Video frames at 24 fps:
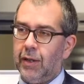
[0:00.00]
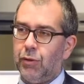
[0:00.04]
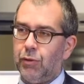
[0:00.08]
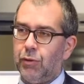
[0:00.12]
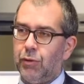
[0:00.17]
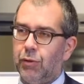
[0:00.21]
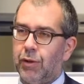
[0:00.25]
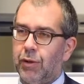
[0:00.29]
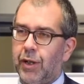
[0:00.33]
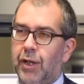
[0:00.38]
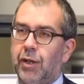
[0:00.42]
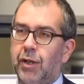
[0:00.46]

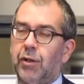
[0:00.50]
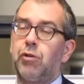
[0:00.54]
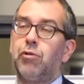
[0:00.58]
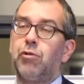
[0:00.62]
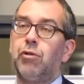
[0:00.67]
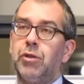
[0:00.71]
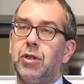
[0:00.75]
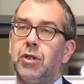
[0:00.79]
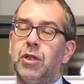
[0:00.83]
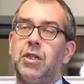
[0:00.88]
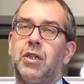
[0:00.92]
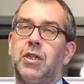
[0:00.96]
You, you cannot
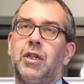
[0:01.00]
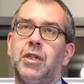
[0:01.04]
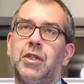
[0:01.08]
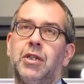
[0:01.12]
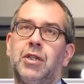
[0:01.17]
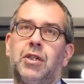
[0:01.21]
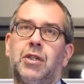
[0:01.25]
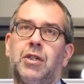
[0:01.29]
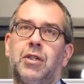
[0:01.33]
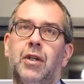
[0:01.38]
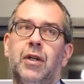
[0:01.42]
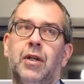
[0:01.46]

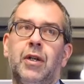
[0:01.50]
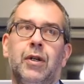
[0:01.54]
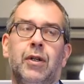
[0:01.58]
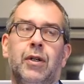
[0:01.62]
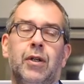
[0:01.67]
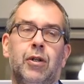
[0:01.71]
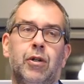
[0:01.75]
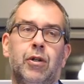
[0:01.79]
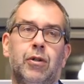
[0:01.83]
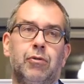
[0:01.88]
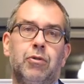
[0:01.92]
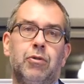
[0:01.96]
criticize
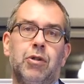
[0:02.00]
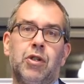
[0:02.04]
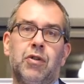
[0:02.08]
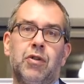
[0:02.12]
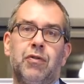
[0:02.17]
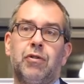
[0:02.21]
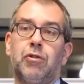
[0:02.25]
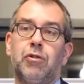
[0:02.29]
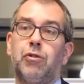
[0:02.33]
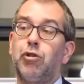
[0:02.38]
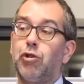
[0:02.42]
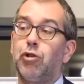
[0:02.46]
countries
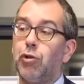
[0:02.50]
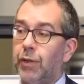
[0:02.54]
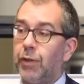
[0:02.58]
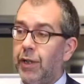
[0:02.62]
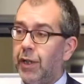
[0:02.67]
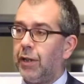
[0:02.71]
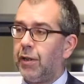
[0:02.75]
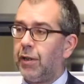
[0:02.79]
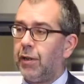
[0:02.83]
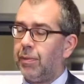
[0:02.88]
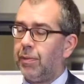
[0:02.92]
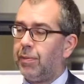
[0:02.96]
for
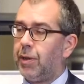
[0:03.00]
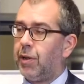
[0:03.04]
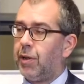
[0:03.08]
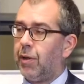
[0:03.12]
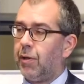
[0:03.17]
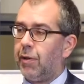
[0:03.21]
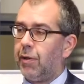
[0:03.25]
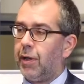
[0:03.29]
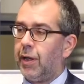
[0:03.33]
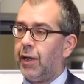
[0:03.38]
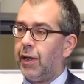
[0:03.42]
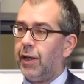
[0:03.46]
joining the
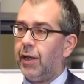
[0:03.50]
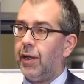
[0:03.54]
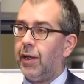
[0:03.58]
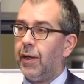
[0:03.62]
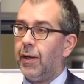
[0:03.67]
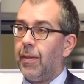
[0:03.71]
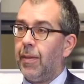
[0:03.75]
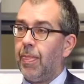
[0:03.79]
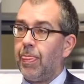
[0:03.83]
BRI